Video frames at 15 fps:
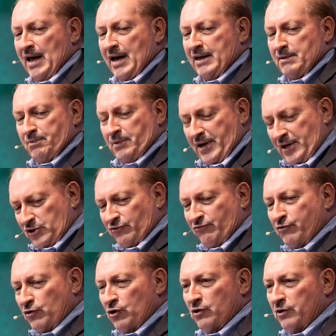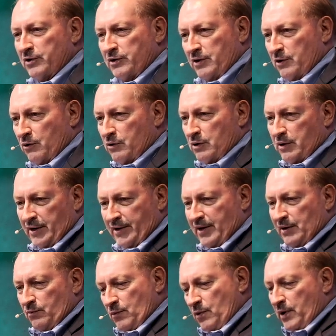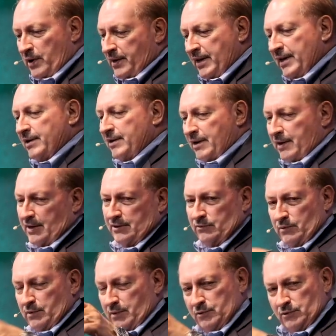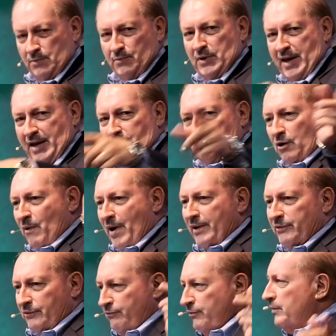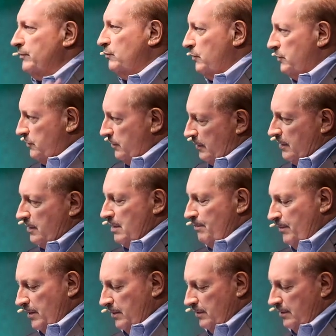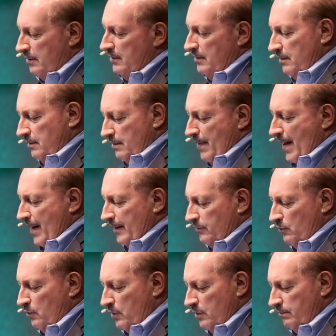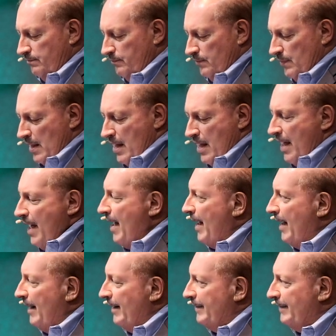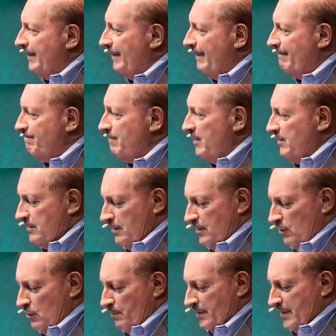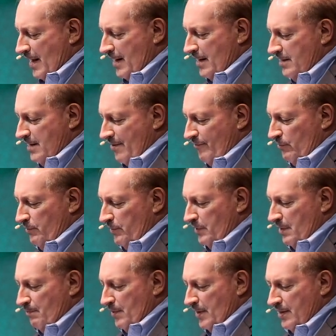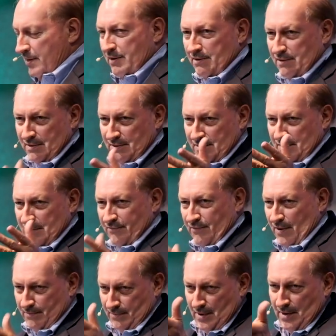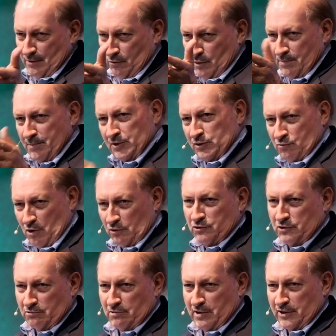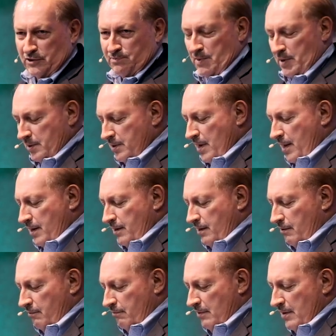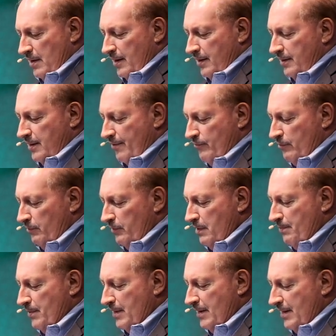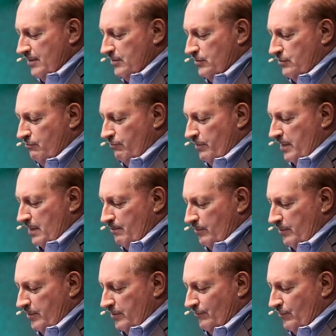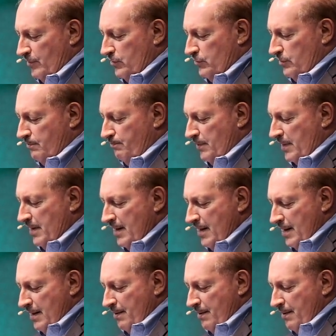and the place full, and in order to get one in, and that's when somebody had to go out the front door so they could come in the back door. And he said, you know, but that had never really been, I don't want to misquote you, Russ, but, you know, never really been his dream or his vision. But